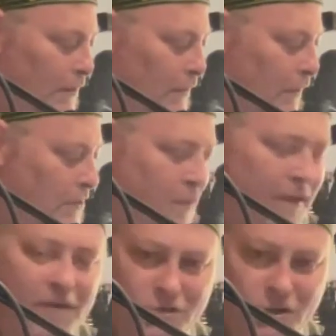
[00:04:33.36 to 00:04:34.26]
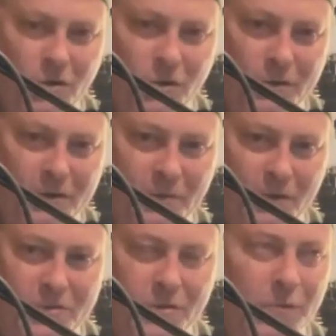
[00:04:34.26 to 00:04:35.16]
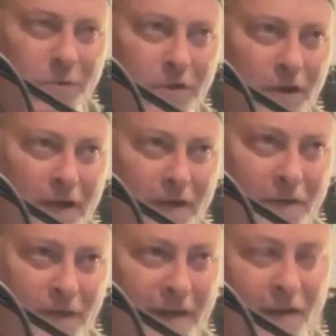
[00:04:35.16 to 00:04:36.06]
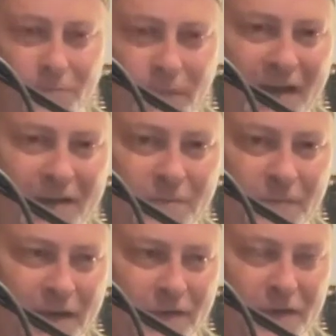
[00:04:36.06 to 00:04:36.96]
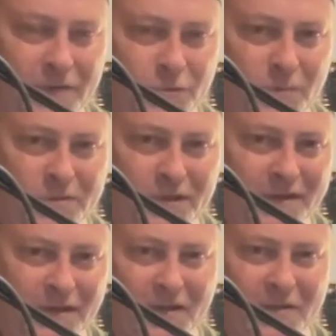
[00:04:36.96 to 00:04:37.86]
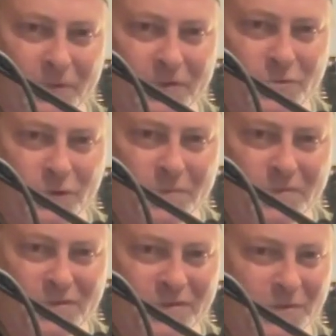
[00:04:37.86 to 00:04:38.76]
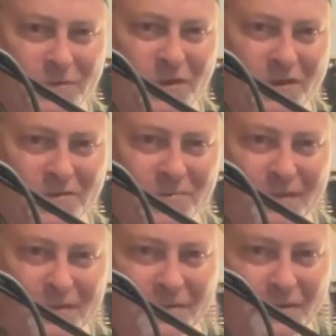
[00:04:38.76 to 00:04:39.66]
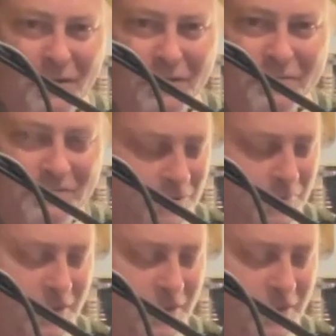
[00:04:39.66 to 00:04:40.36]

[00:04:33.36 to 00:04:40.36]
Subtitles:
Our second show in Barcelona, they had a backline drum set, and I got to play drums, and it was awesome. I love just